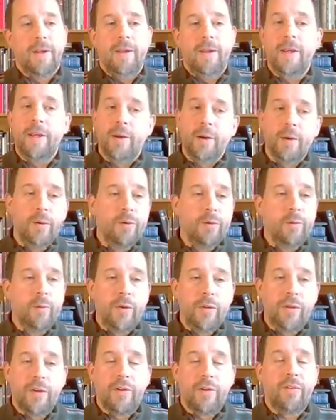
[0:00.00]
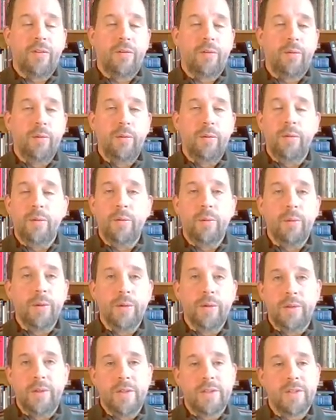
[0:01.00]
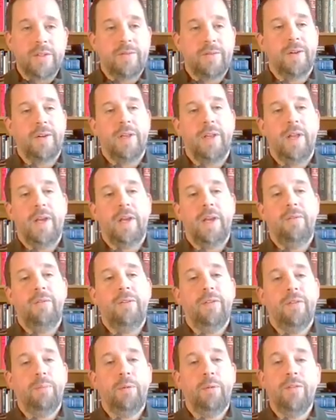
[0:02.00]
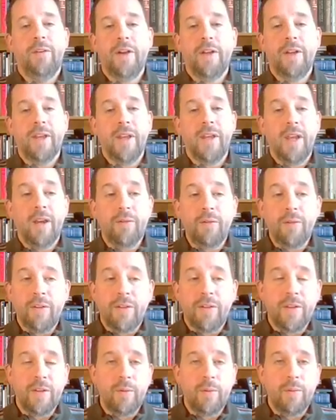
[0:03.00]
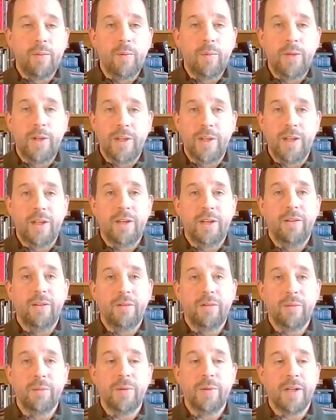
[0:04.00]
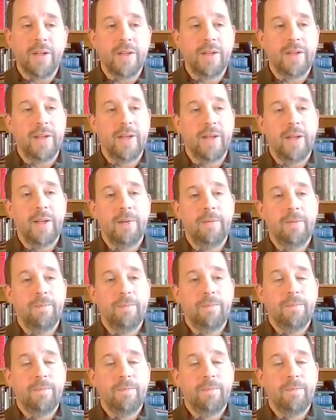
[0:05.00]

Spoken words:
He goes with us through the wilderness of our lives, providing everything we need from day to day.